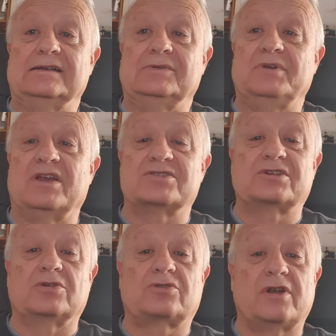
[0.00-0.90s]
we are
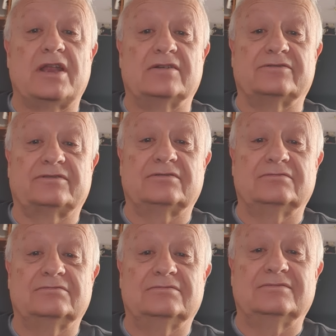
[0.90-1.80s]
so creative.
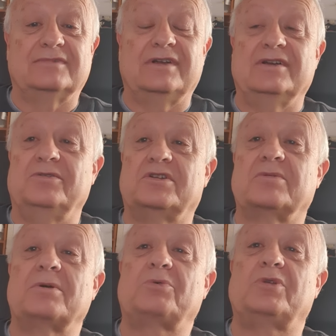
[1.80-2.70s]
We
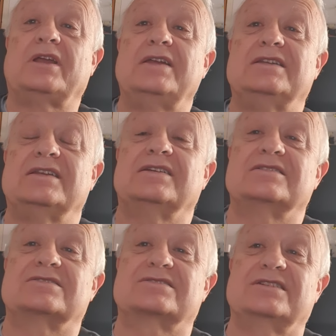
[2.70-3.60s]
come up with
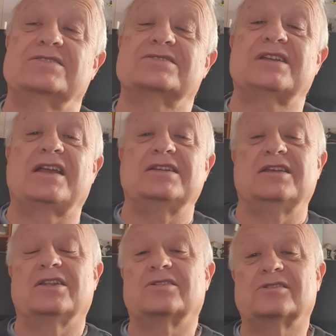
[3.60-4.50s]
ideas, this, that, and
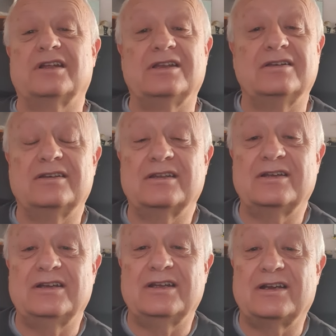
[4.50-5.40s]
the other, and
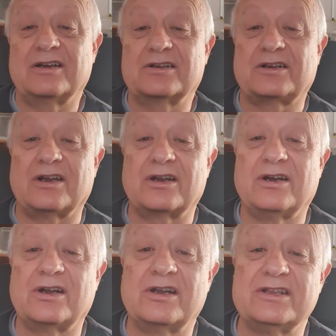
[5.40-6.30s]
our
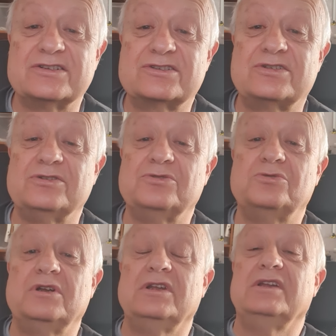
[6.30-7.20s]
heart is
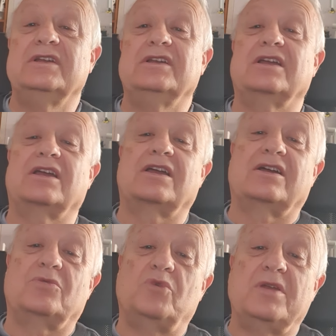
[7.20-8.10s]
to
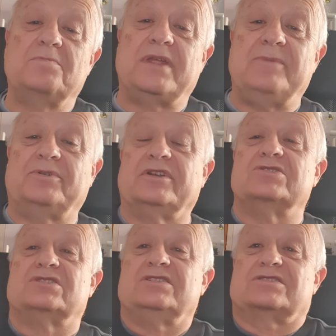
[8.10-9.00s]
win people to
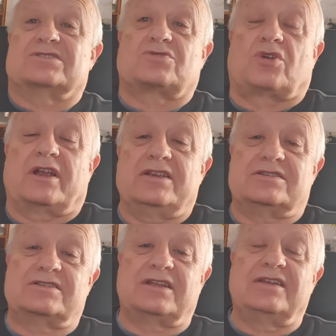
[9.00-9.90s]
Jesus
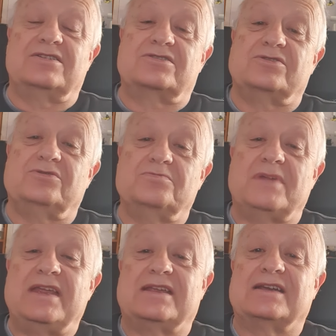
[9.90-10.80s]
Christ and to
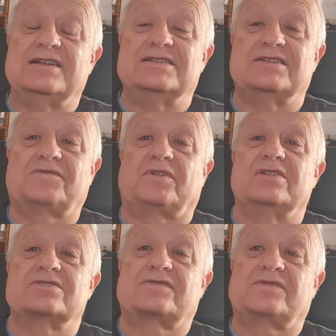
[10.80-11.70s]
make a
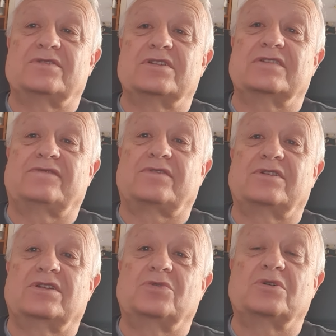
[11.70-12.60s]
difference for the
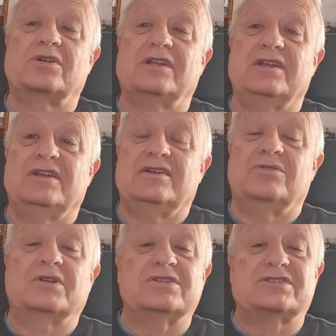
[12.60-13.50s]
Lord.
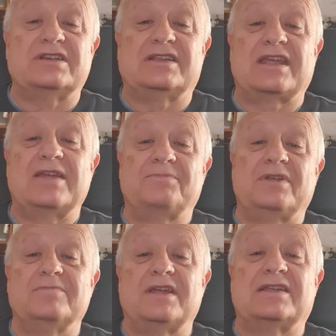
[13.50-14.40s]
We want to see
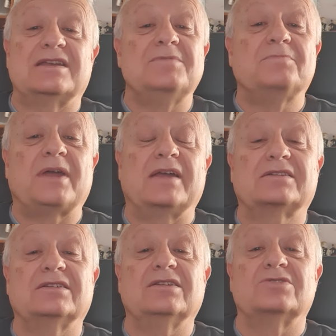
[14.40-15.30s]
camping make an
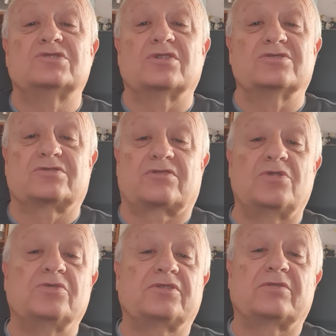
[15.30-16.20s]
impact in the church
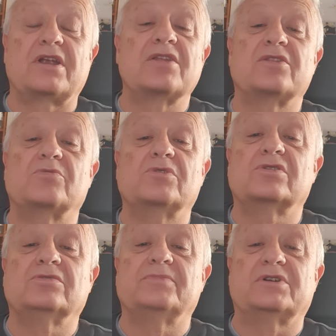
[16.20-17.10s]
growth around the
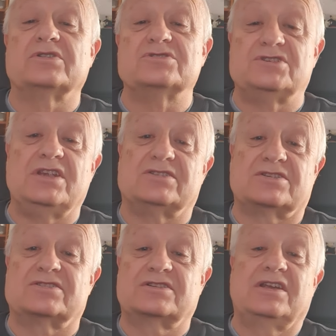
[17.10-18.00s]
world because
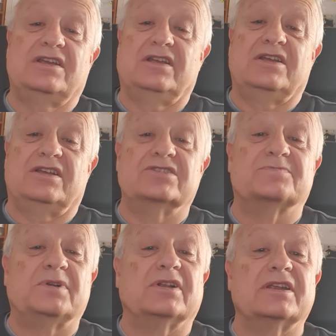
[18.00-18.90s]
Jesus is
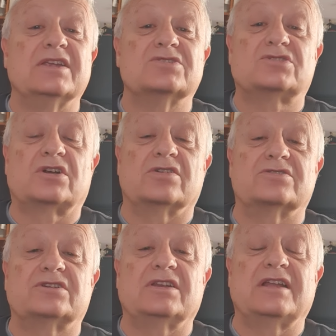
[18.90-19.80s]
building his
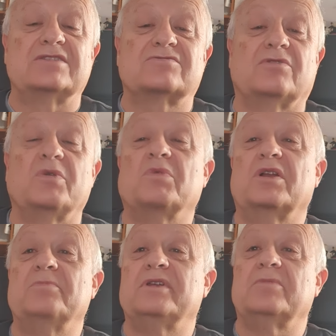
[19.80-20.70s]
church, and that's what we want
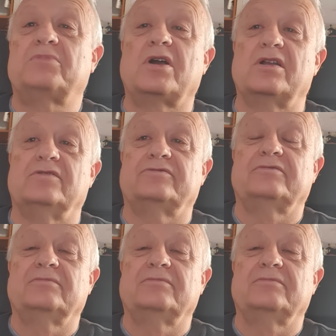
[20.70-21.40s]
to be a part of.